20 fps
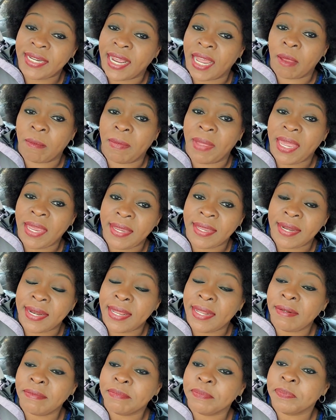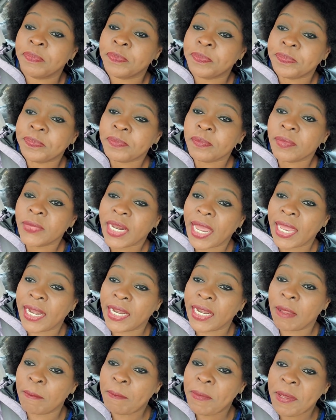they're making it.
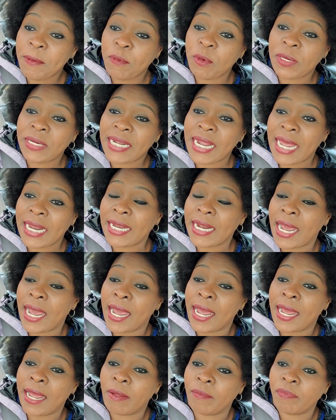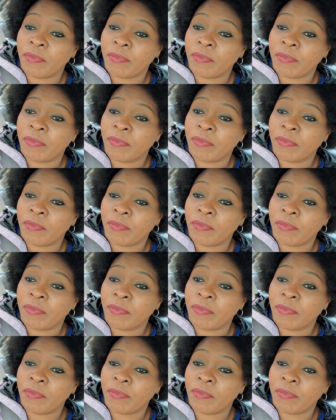And then people that are,